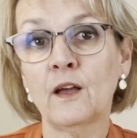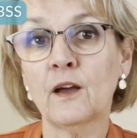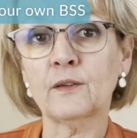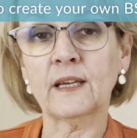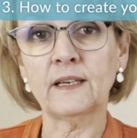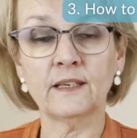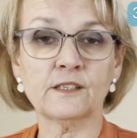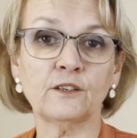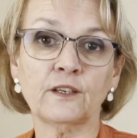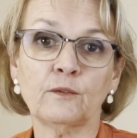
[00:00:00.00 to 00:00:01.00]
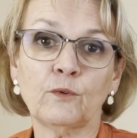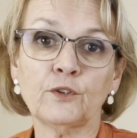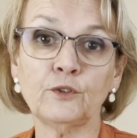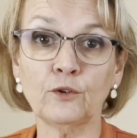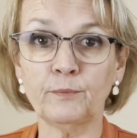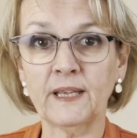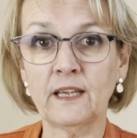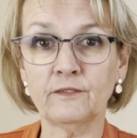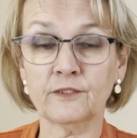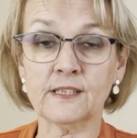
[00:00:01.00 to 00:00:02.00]
Okay, let's look at what your
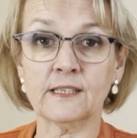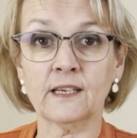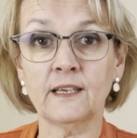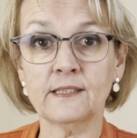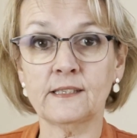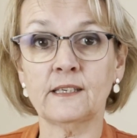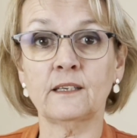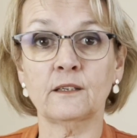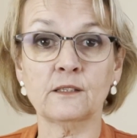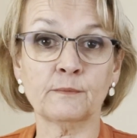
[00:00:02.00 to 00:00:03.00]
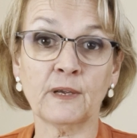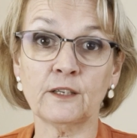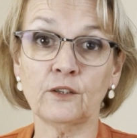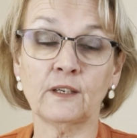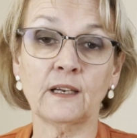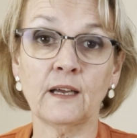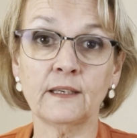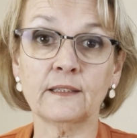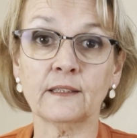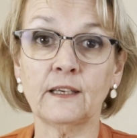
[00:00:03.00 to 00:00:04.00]
behavioural satiety sequence might look
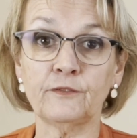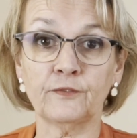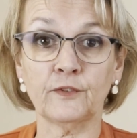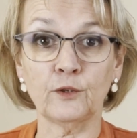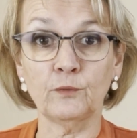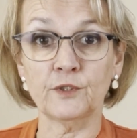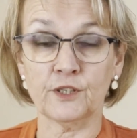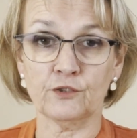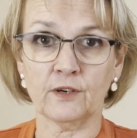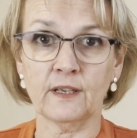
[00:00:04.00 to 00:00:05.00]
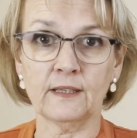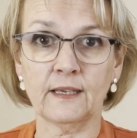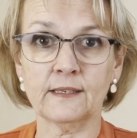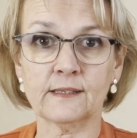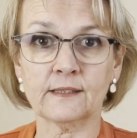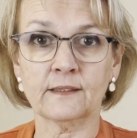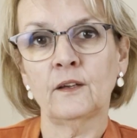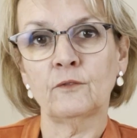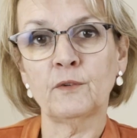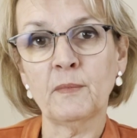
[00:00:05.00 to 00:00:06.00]
like if you want to try this.
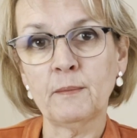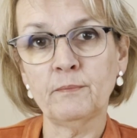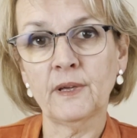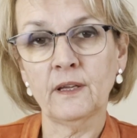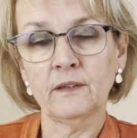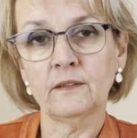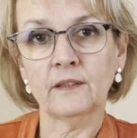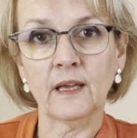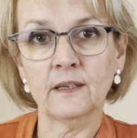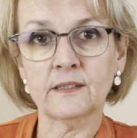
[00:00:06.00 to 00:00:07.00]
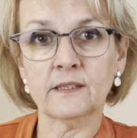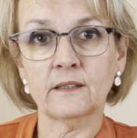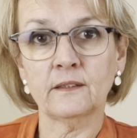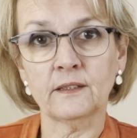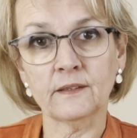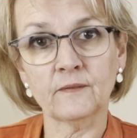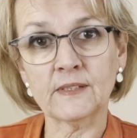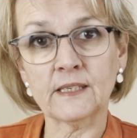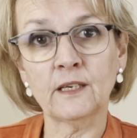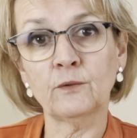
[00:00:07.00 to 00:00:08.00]
Remember that the
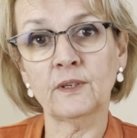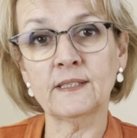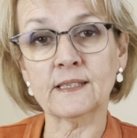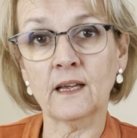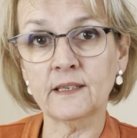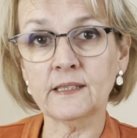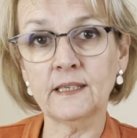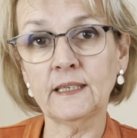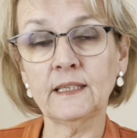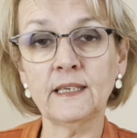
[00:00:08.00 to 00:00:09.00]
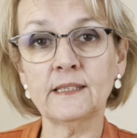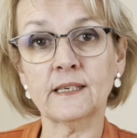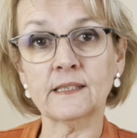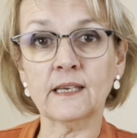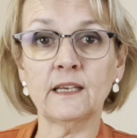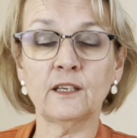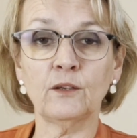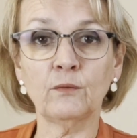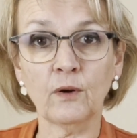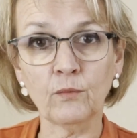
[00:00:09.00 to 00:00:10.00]
sequence ideally needs to take
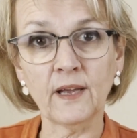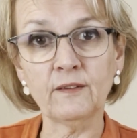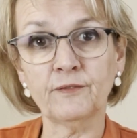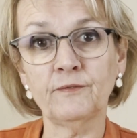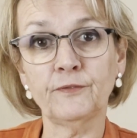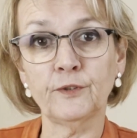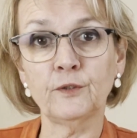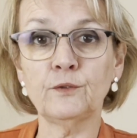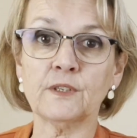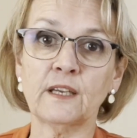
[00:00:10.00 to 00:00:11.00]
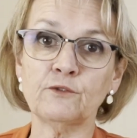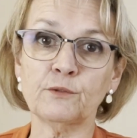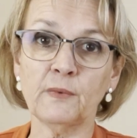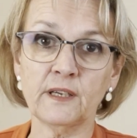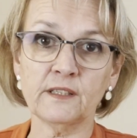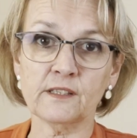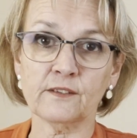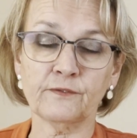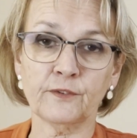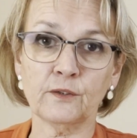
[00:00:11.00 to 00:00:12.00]
you away from food and reminders
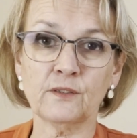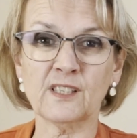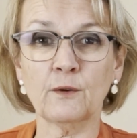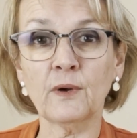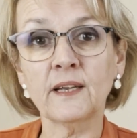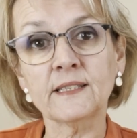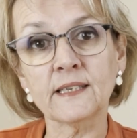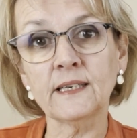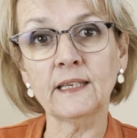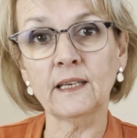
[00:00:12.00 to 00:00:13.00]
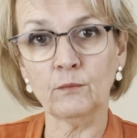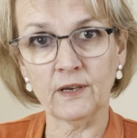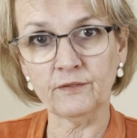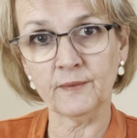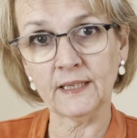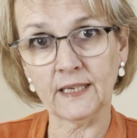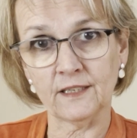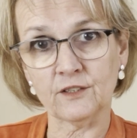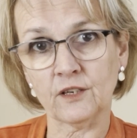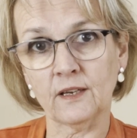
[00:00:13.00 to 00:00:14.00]
of food, so ideally away from the
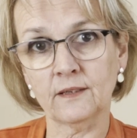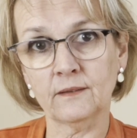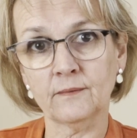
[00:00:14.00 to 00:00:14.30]
kitchen.